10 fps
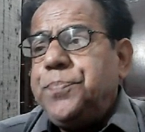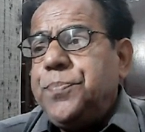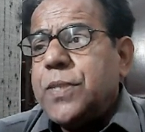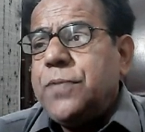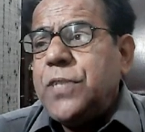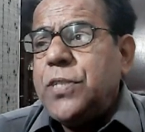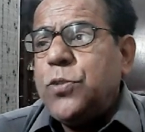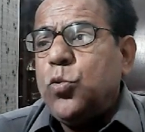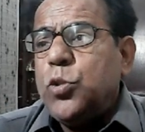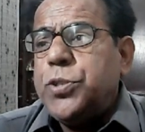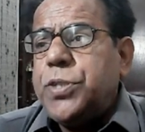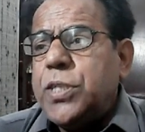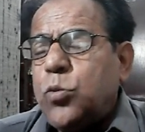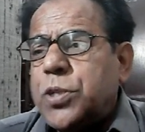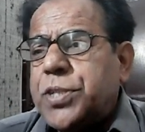we used
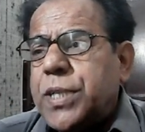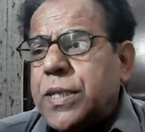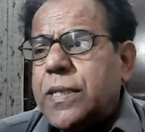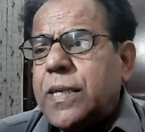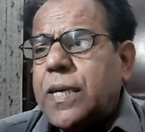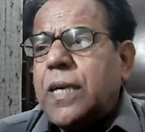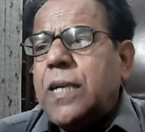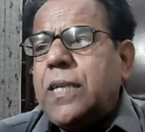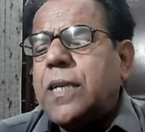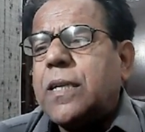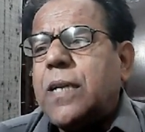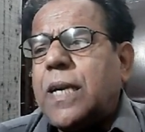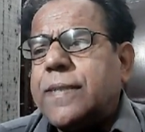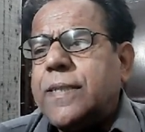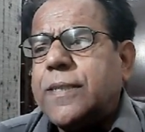equation in earlier
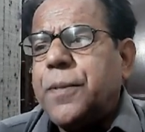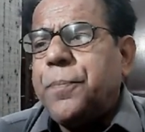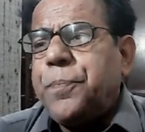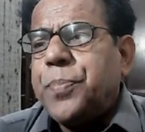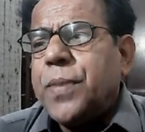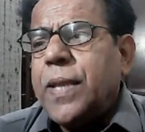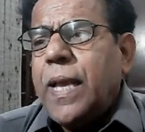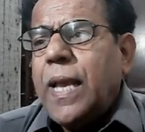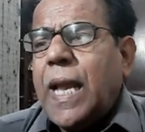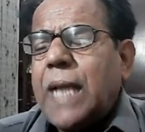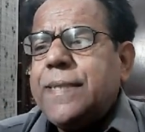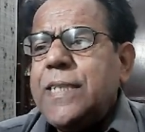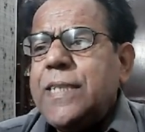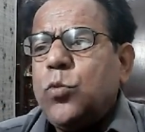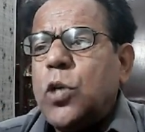classes, S
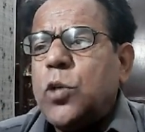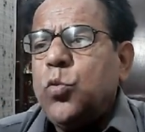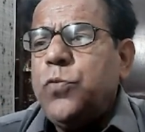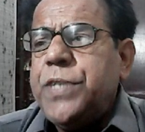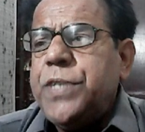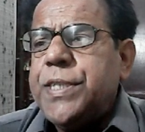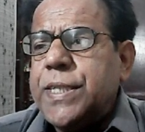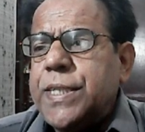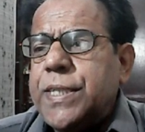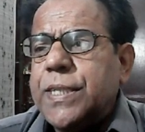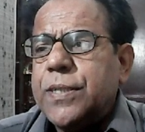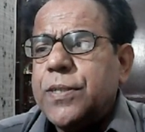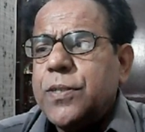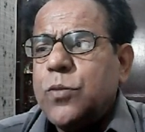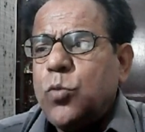equal to Vt.
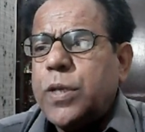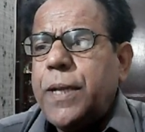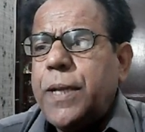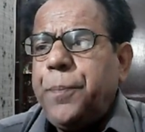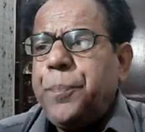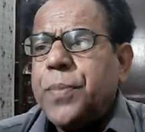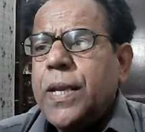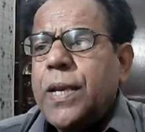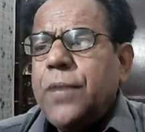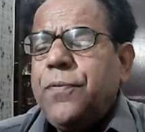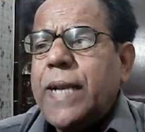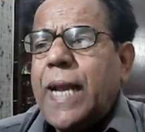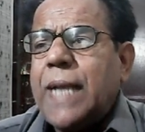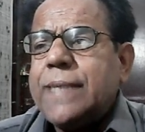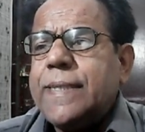Okay, where
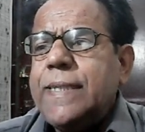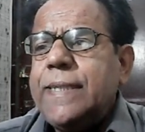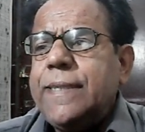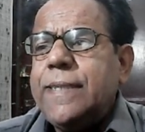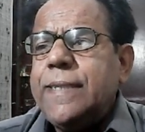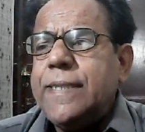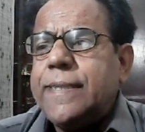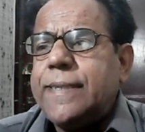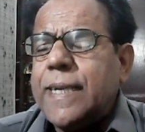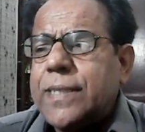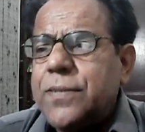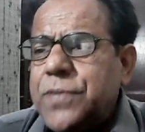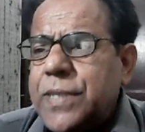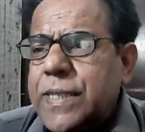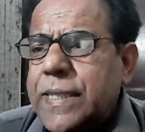S is the distance,
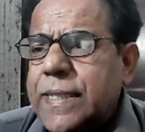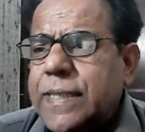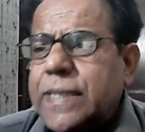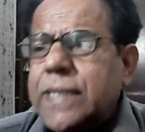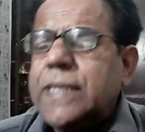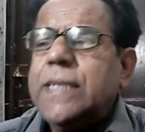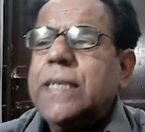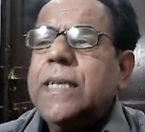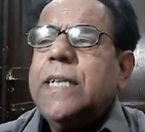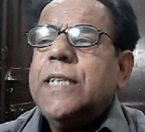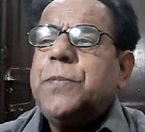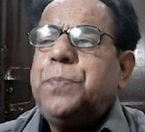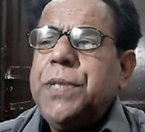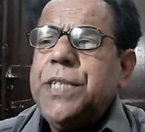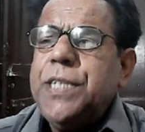V is the
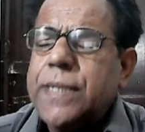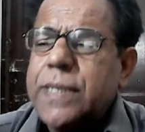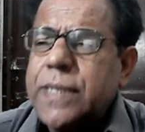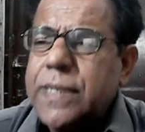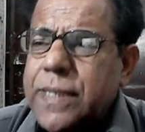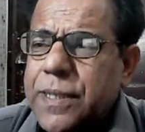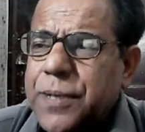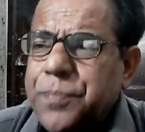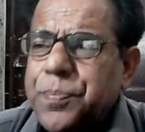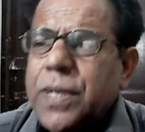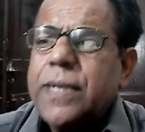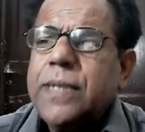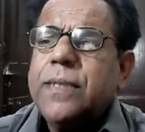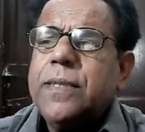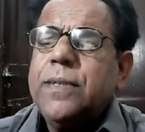speed,
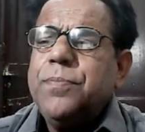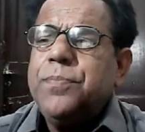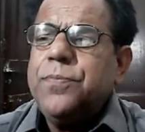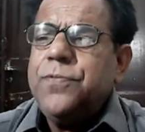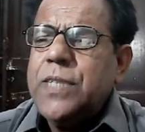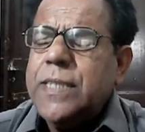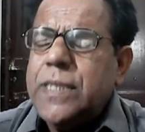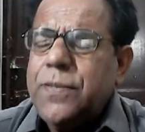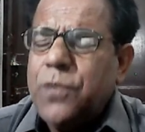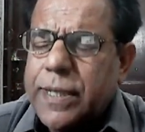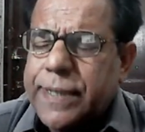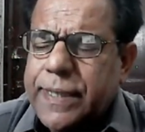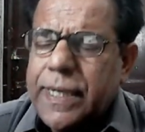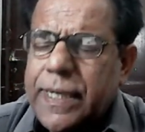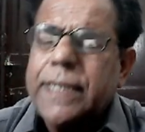V is the
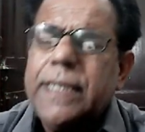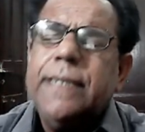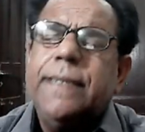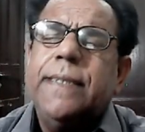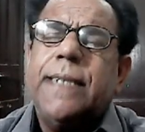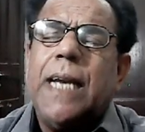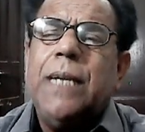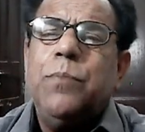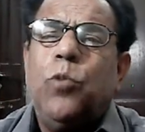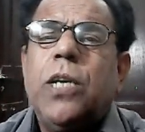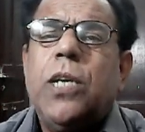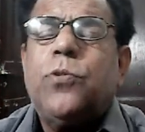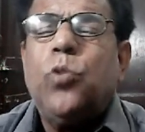velocity and T is the time. Okay, so